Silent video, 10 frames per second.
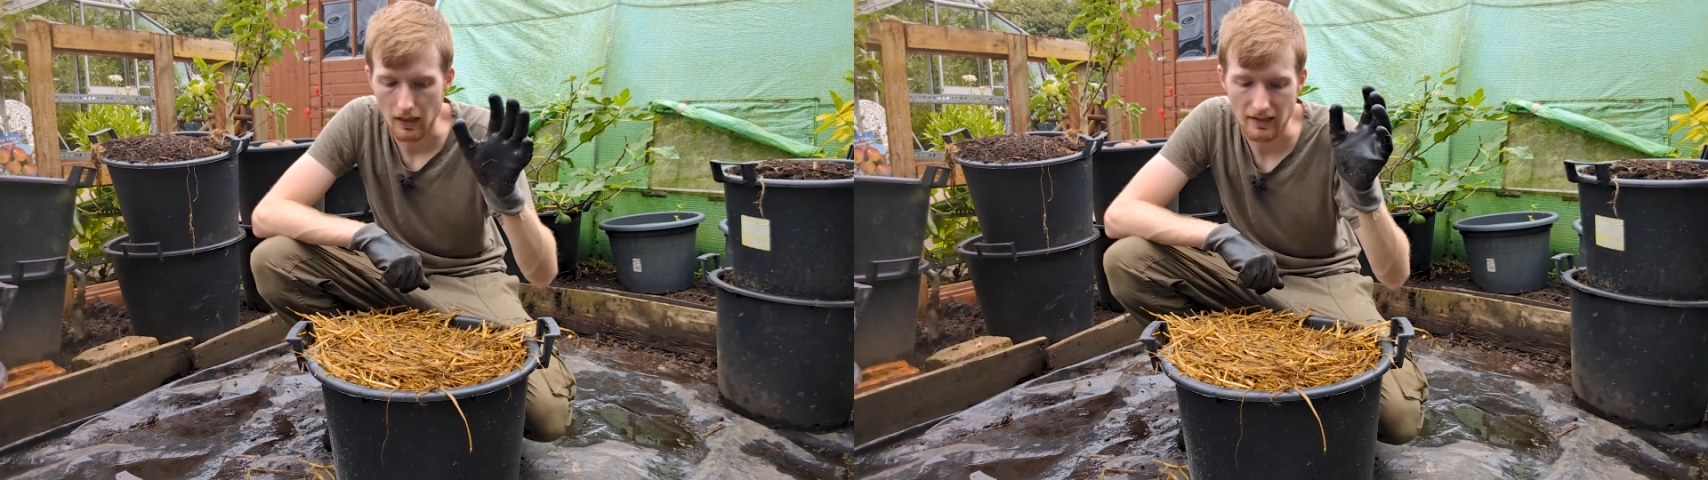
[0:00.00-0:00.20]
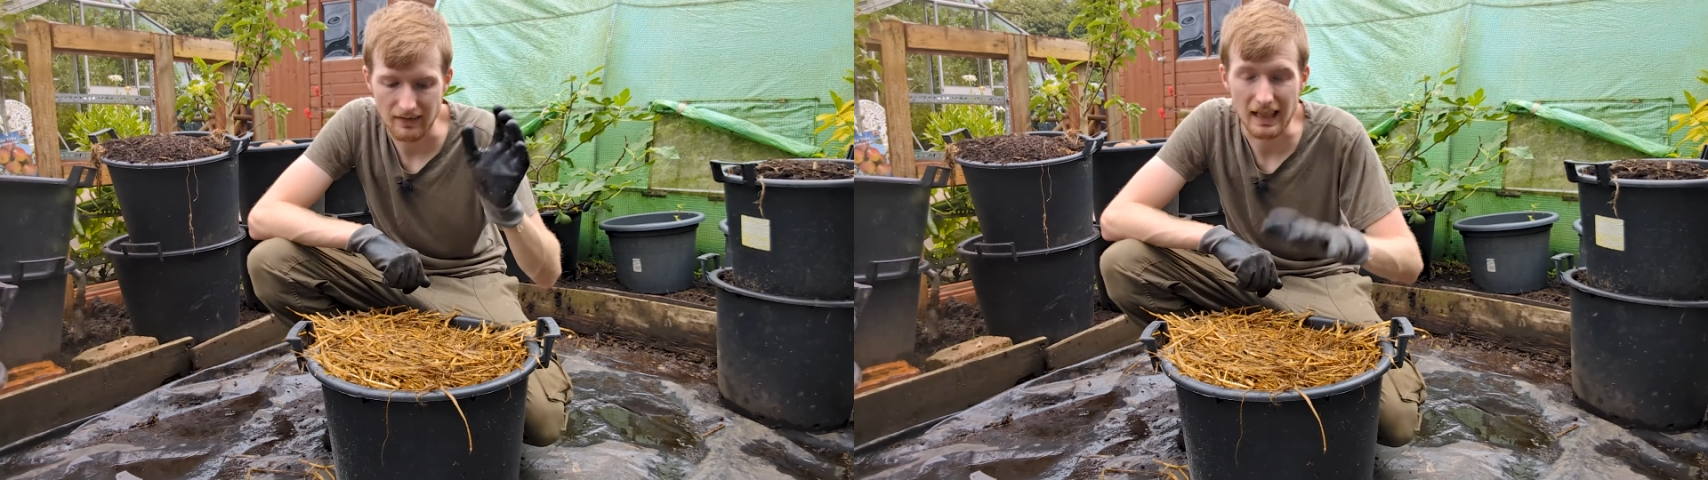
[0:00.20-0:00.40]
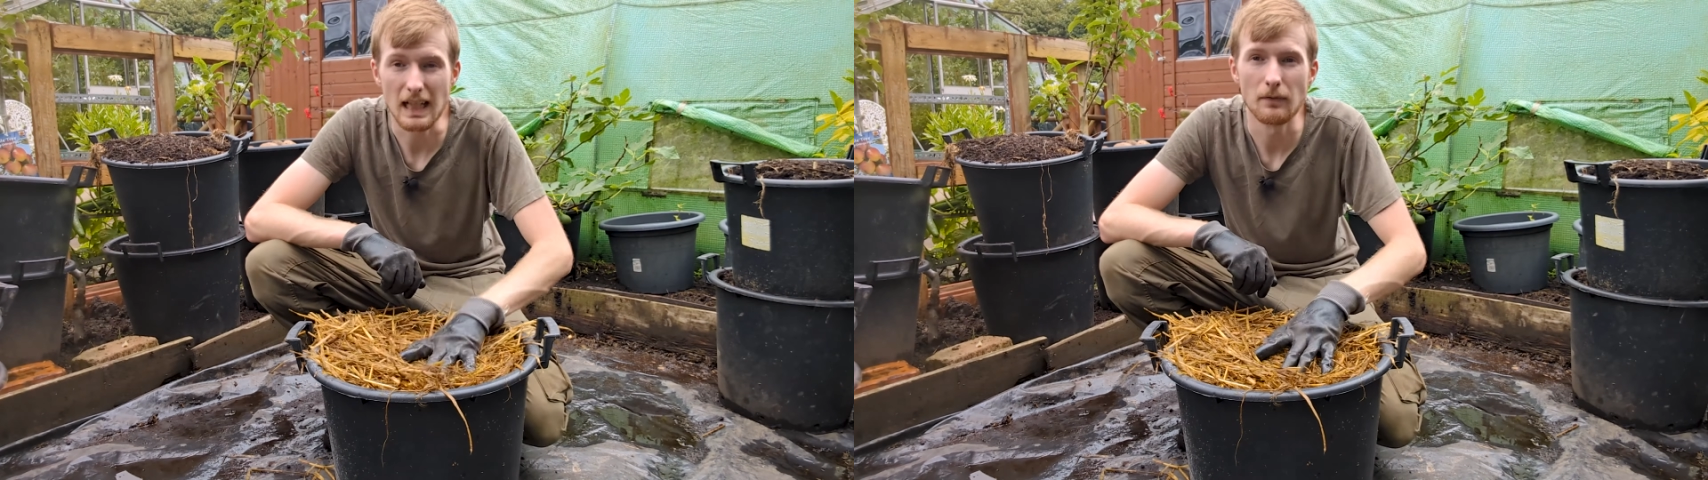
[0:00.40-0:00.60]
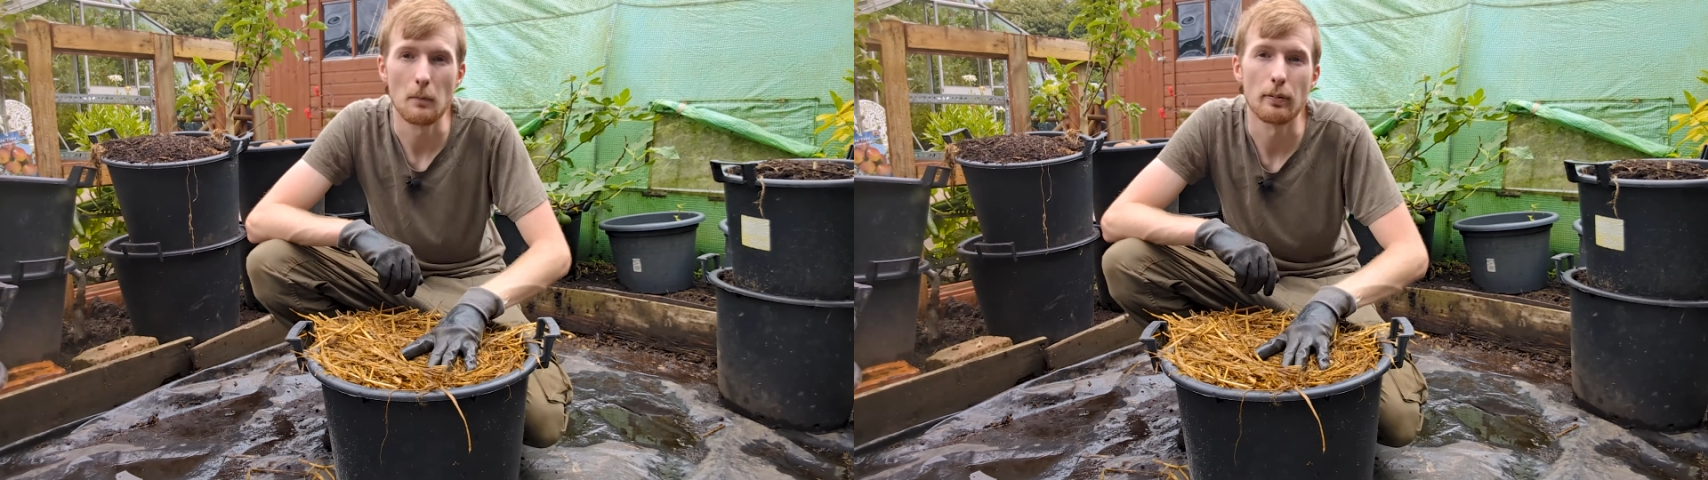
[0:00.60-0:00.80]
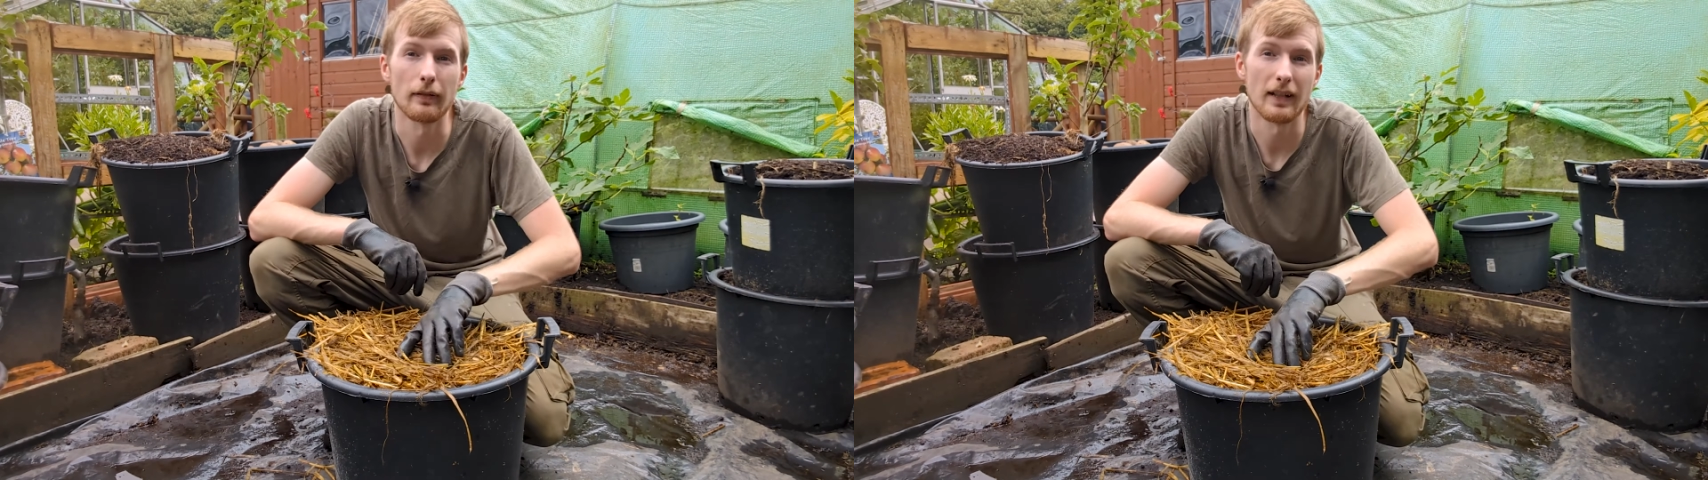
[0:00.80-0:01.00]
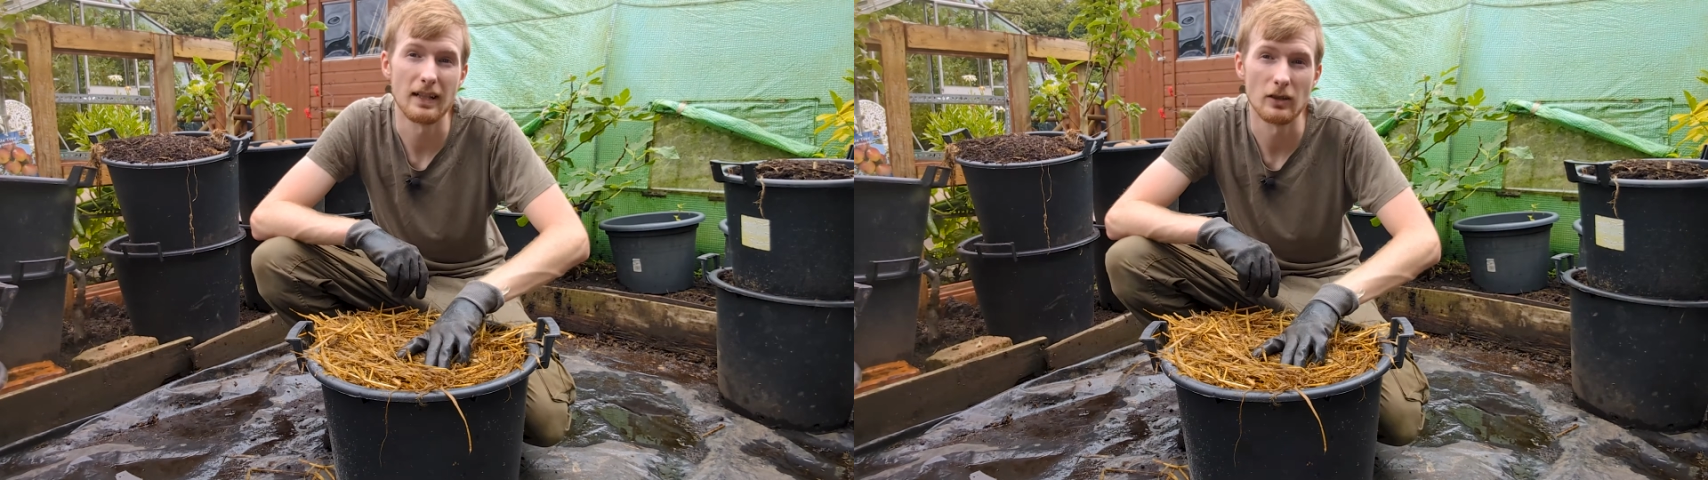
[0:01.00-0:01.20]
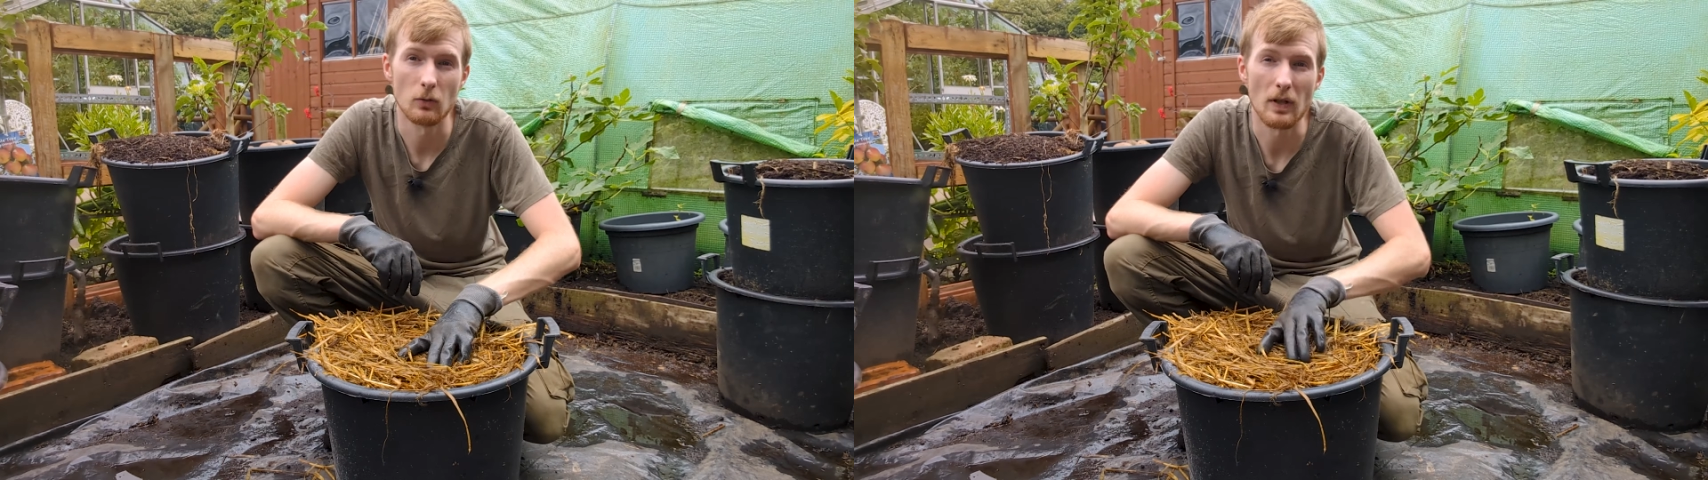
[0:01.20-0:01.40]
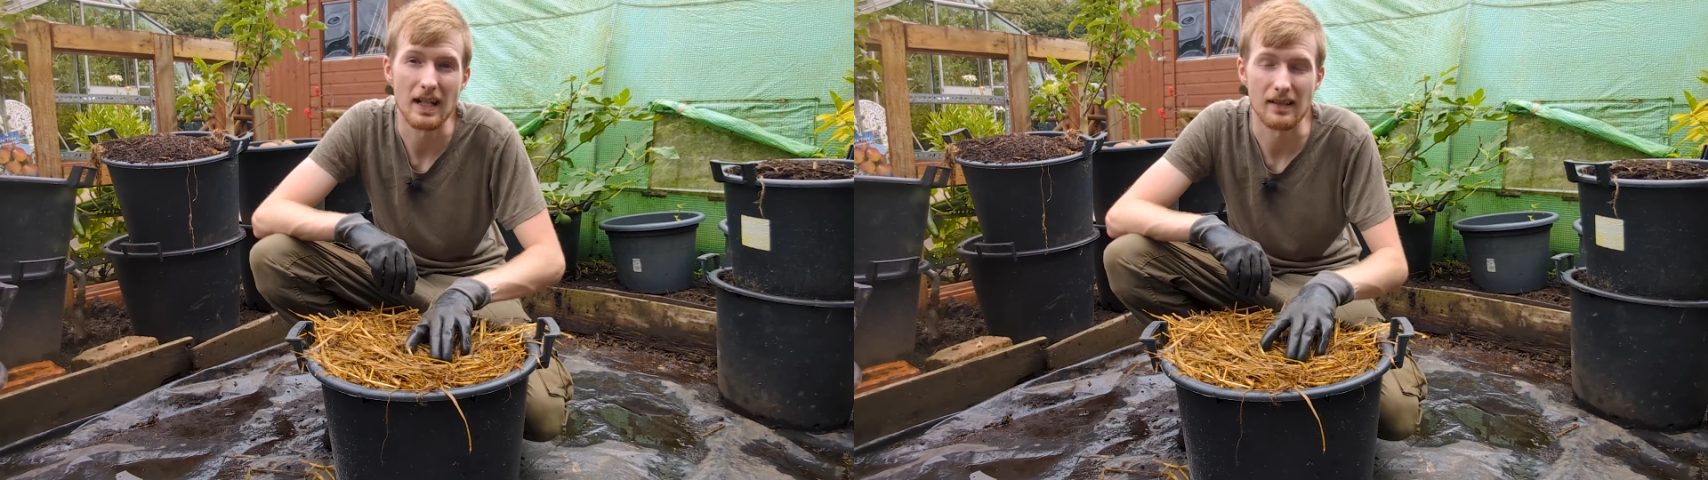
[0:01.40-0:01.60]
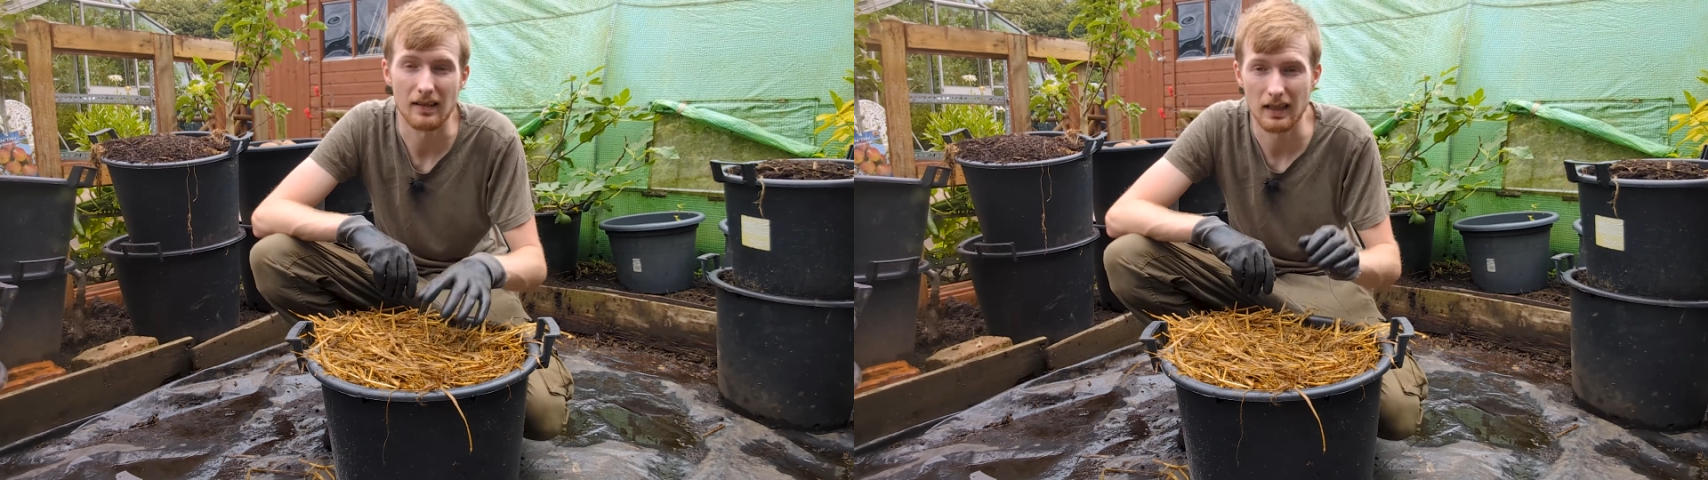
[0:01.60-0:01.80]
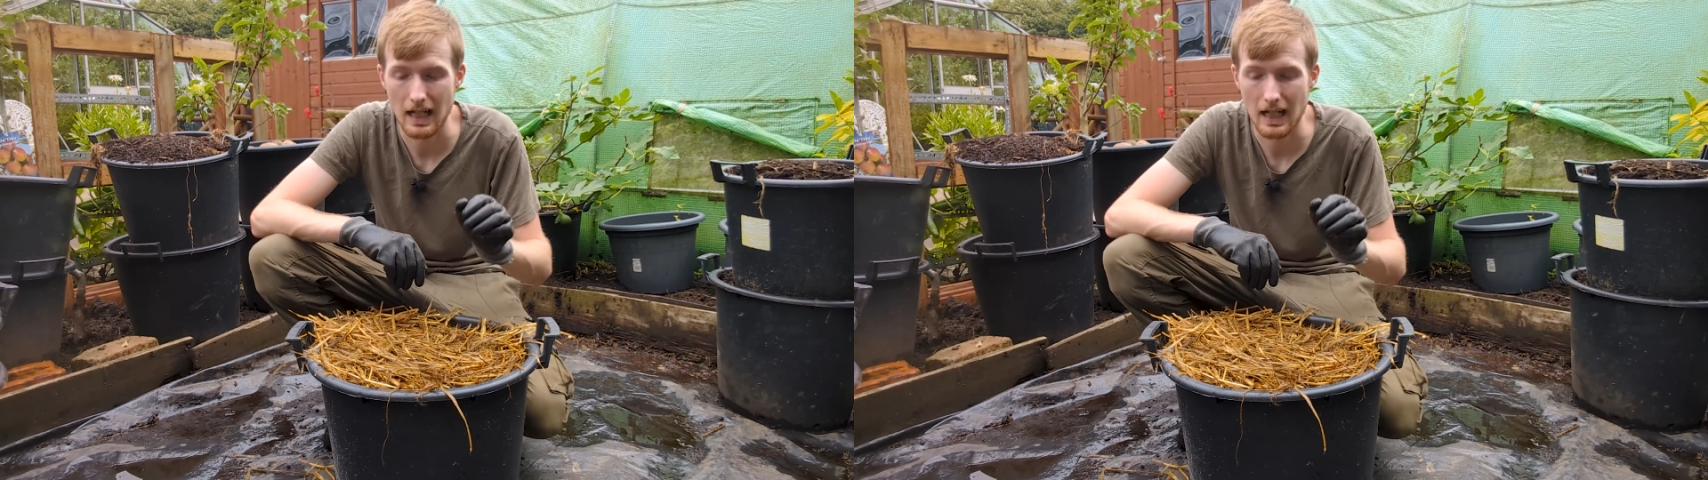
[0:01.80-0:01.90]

And even perennial weeds are going